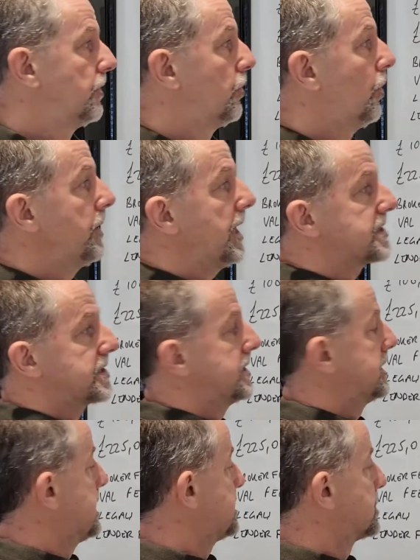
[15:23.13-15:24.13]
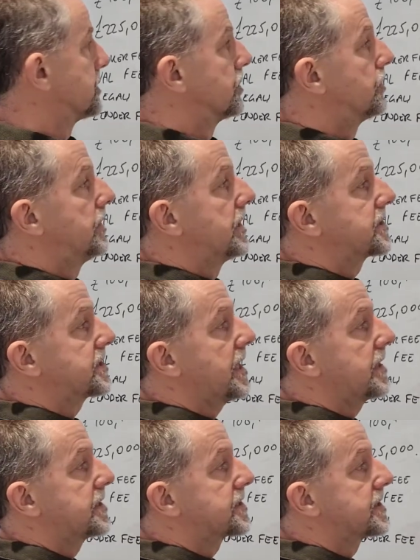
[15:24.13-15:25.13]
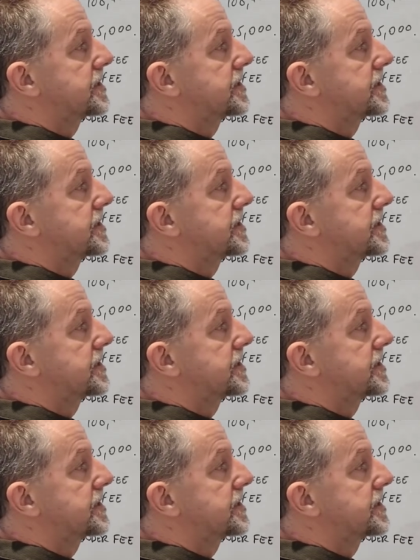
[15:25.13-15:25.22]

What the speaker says: Well, what we now need to do is take this